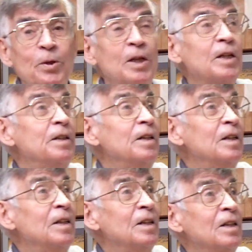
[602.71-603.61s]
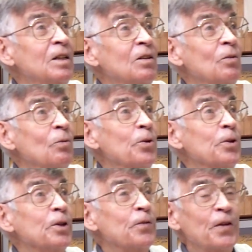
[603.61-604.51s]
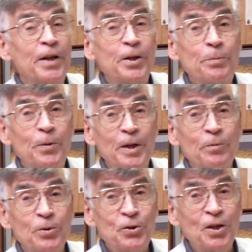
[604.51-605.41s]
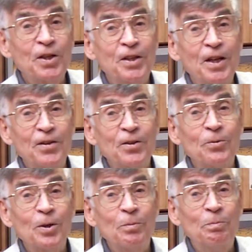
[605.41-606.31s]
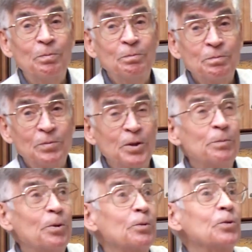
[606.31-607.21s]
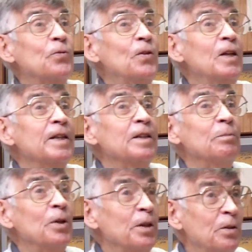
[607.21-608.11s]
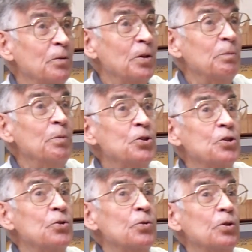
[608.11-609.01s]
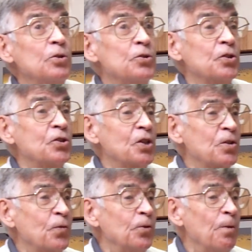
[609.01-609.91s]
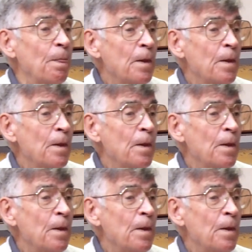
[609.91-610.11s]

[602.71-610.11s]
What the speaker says: blood, wondering if that airplane would stay together while Lindbergh was flying it. But the missions were all successful.